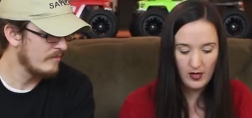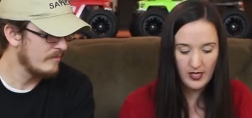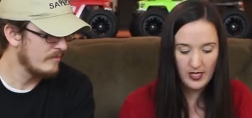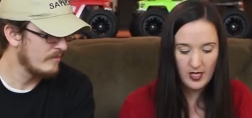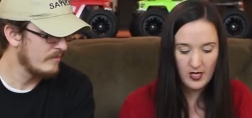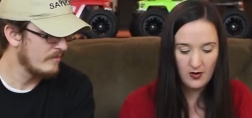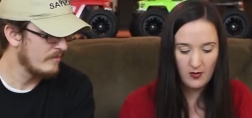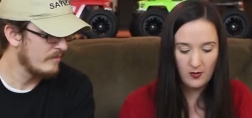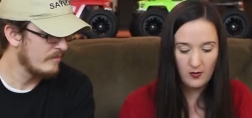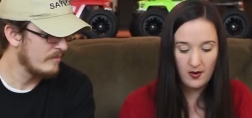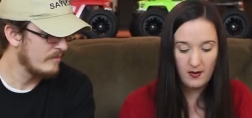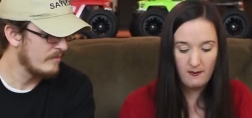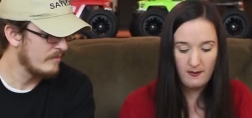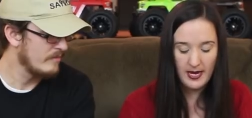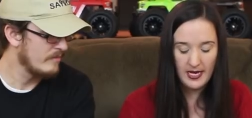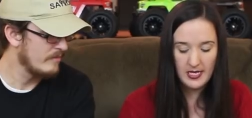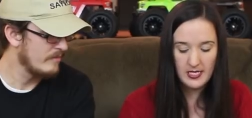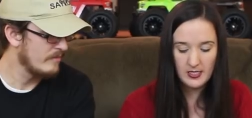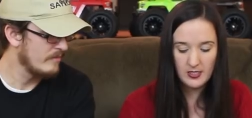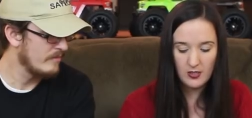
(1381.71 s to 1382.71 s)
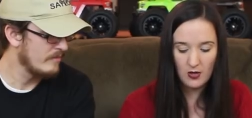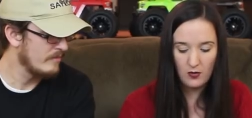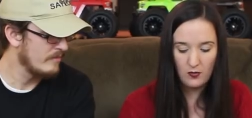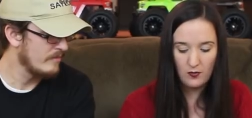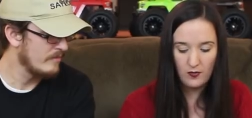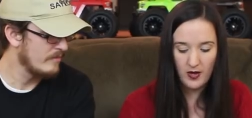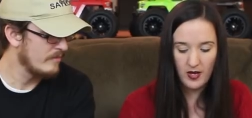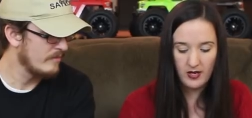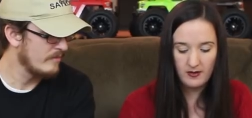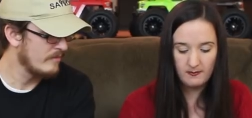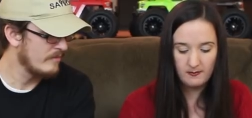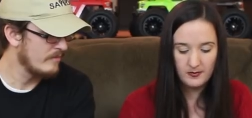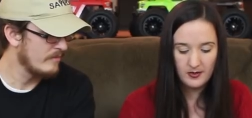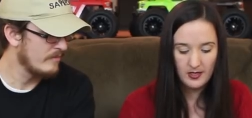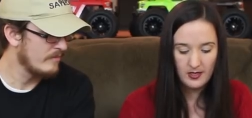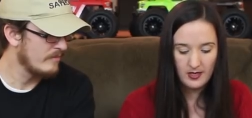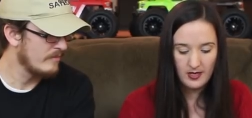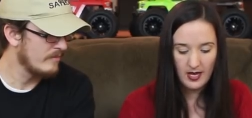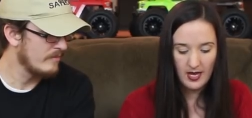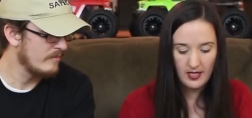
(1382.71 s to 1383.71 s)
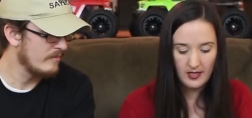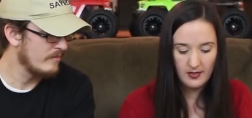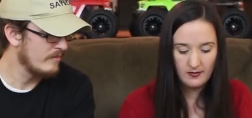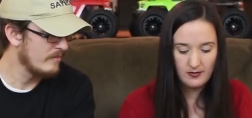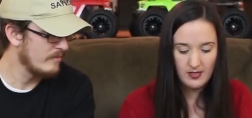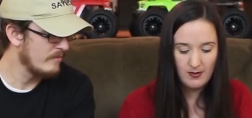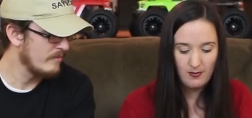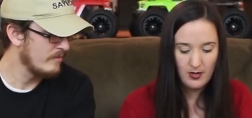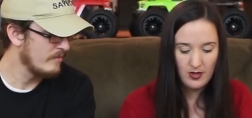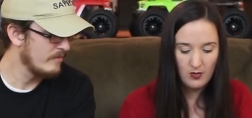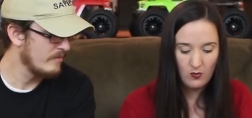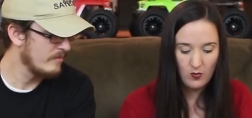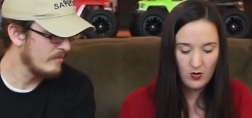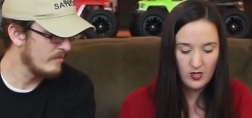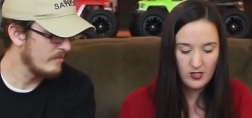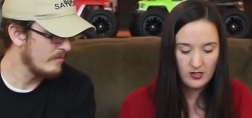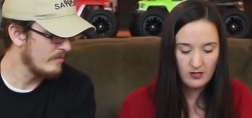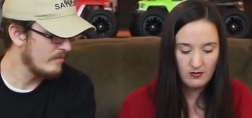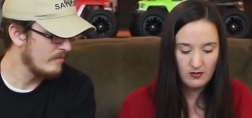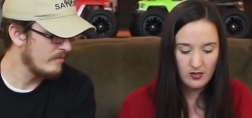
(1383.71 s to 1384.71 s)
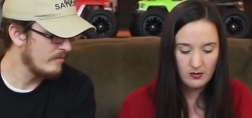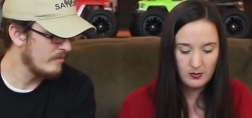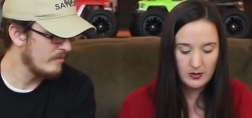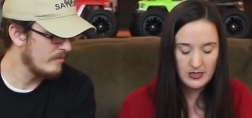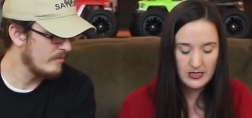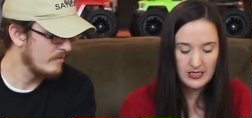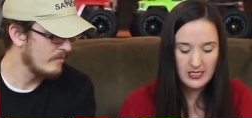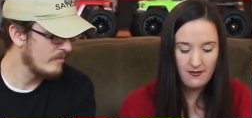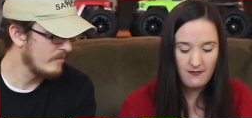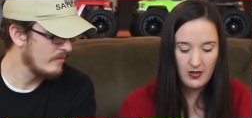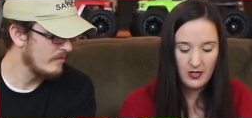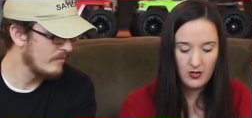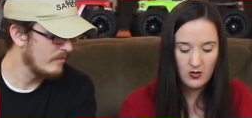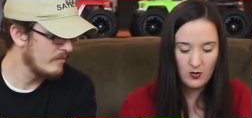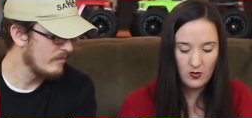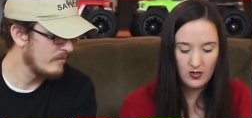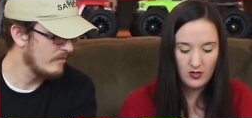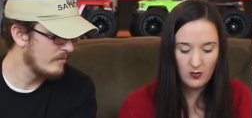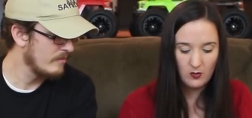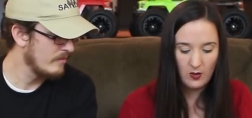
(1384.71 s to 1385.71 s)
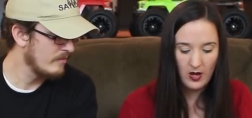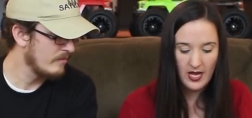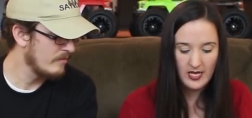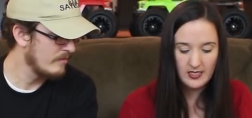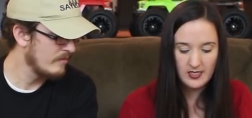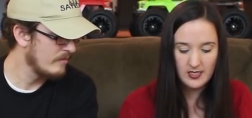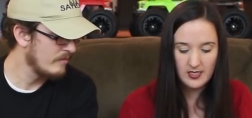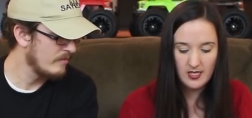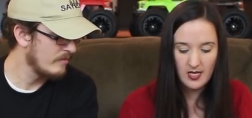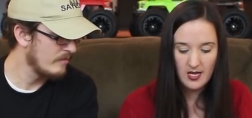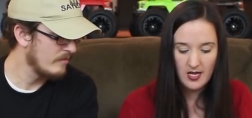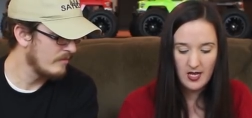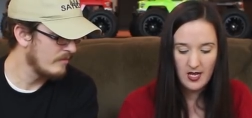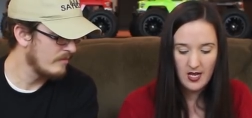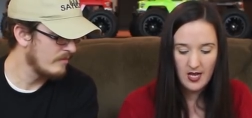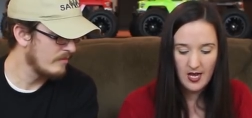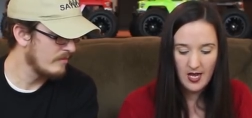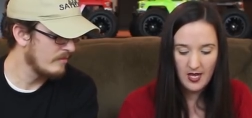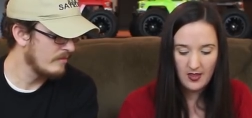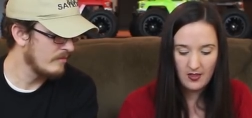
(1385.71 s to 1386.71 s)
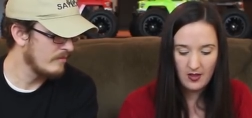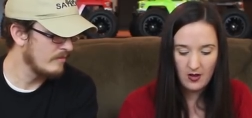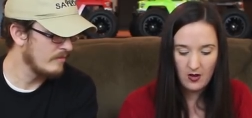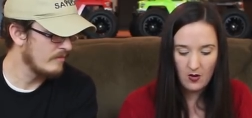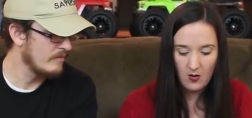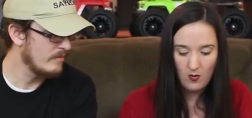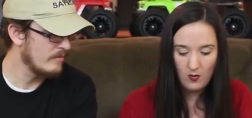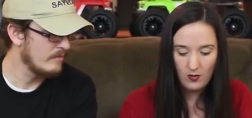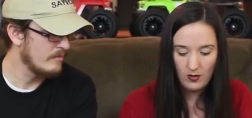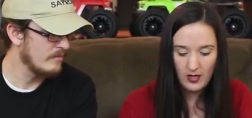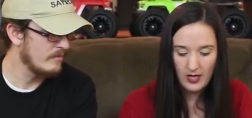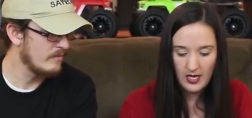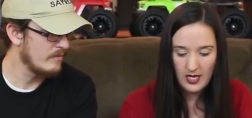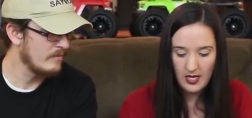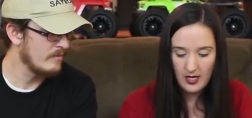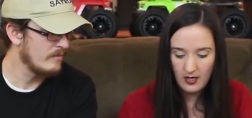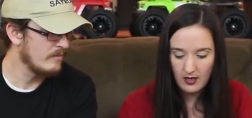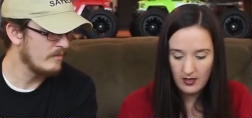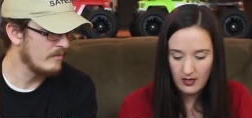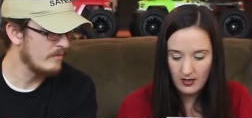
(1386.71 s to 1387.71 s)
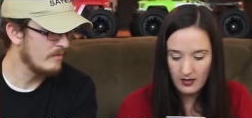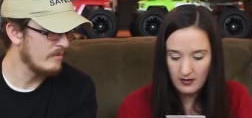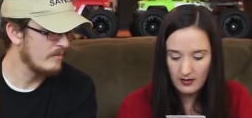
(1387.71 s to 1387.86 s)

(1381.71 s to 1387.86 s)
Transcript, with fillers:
Speaker 1: like you are what make it so fun. I live deep in the woods of the Pacific Northwest and the only